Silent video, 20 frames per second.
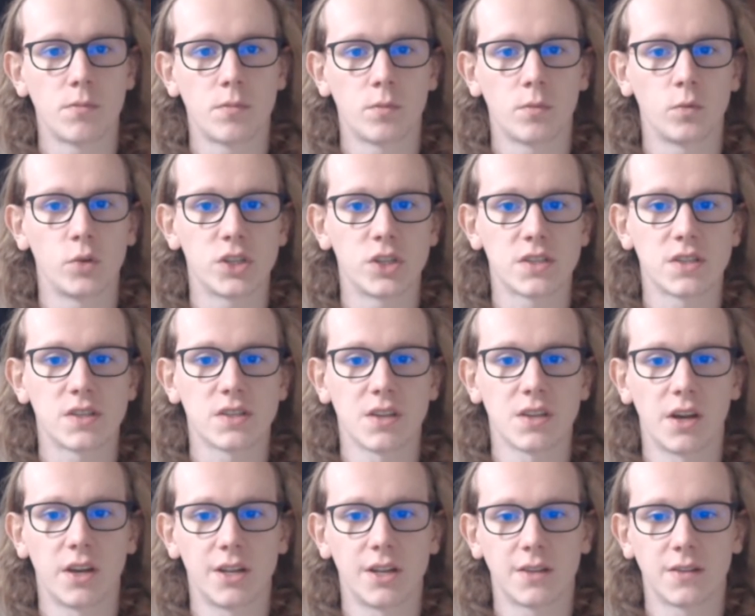We just
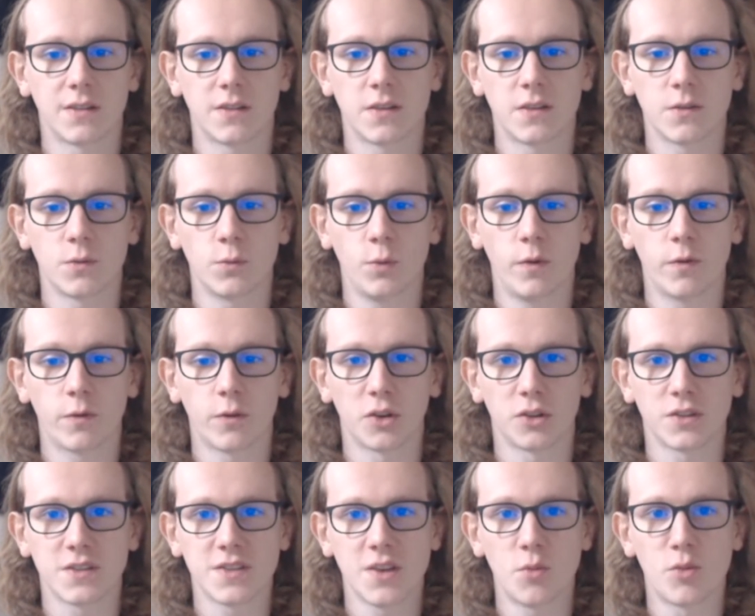decided we've got
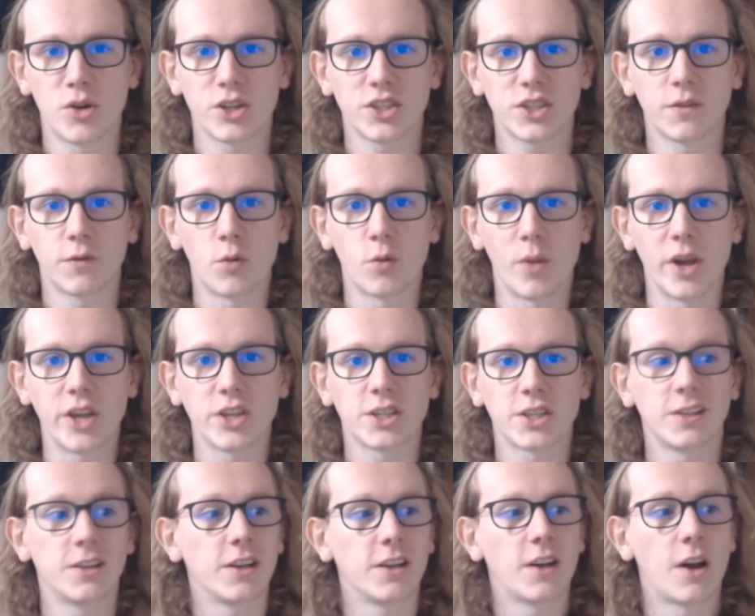so much
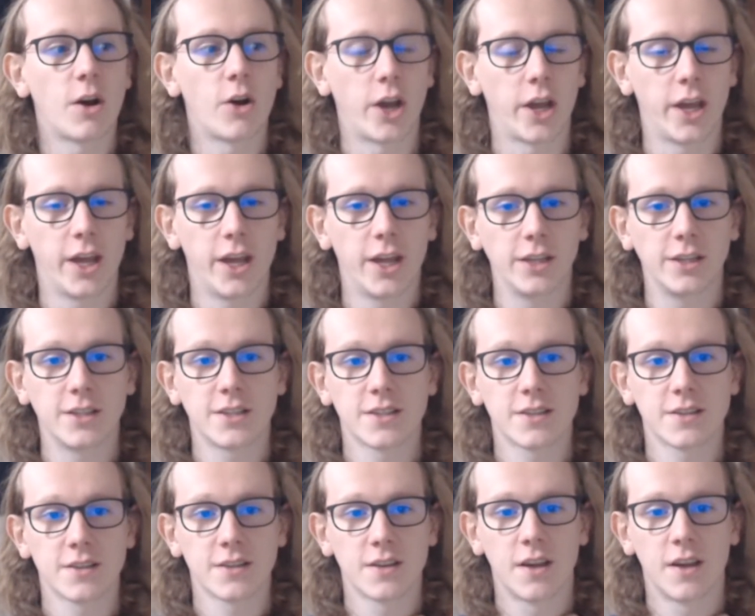information in our
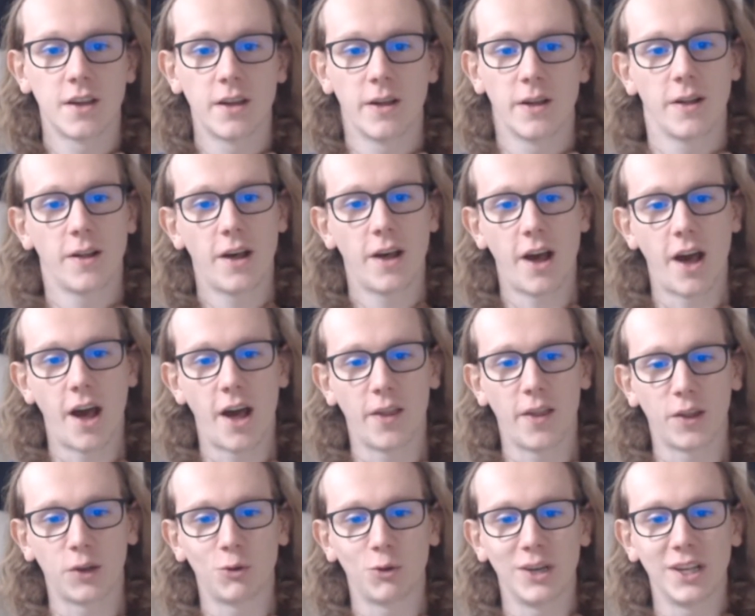heads
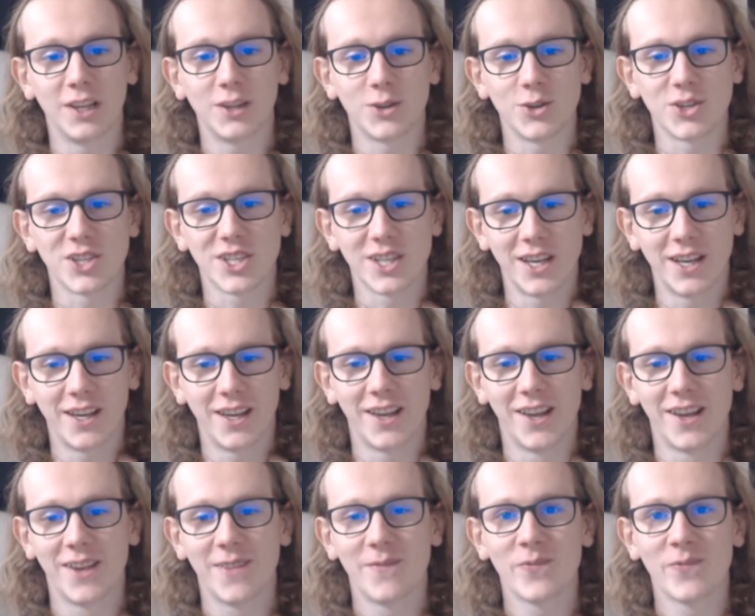that we need to share.